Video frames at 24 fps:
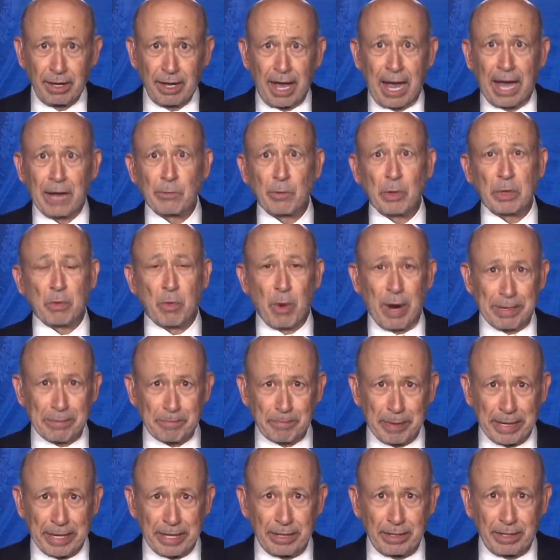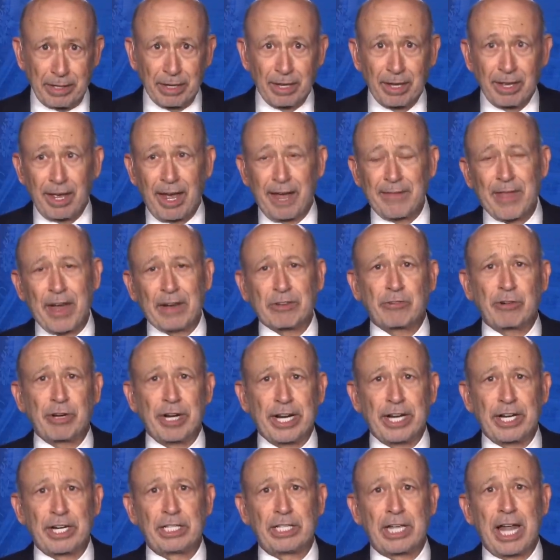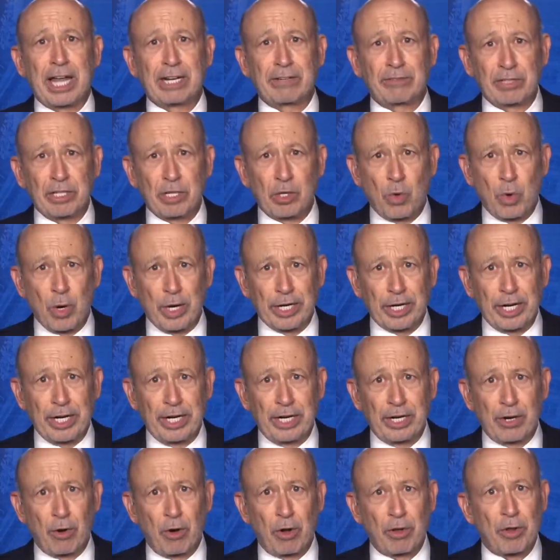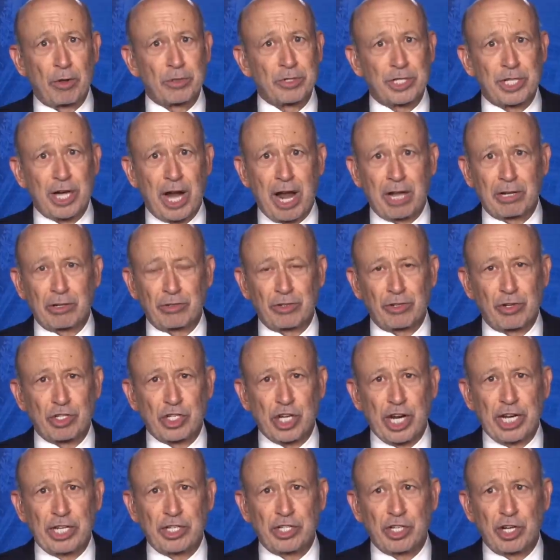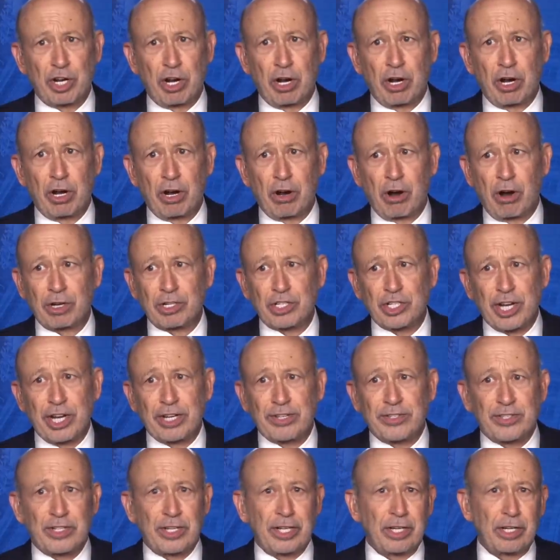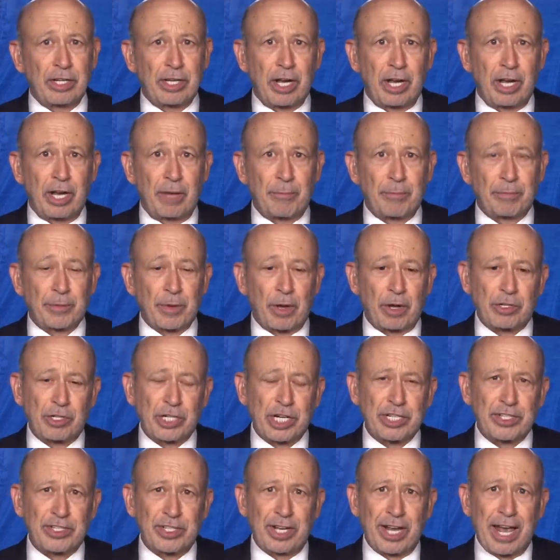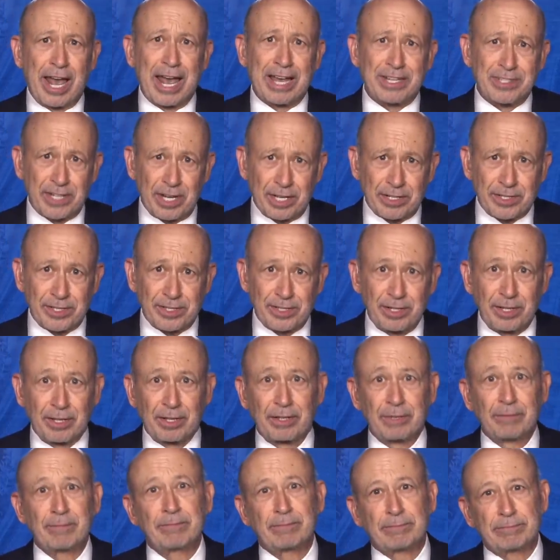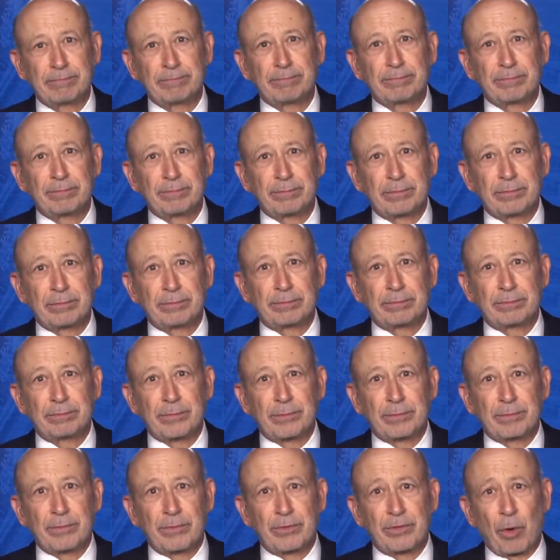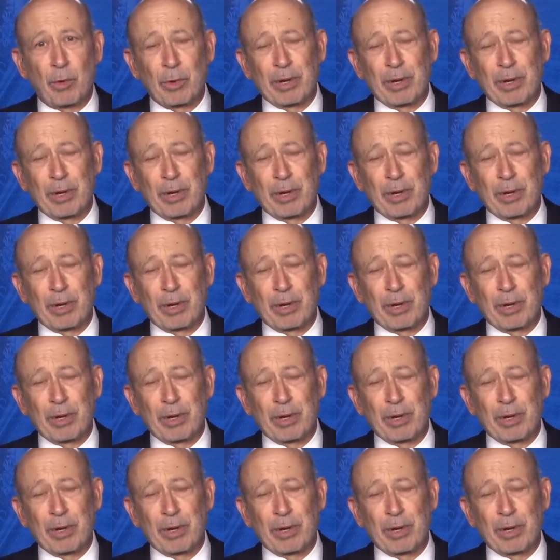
and we went big. And that created a lot of liquidity, and all those dollars are, change, uh, are chasing um, are chasing assets. Mm-hmm. So, so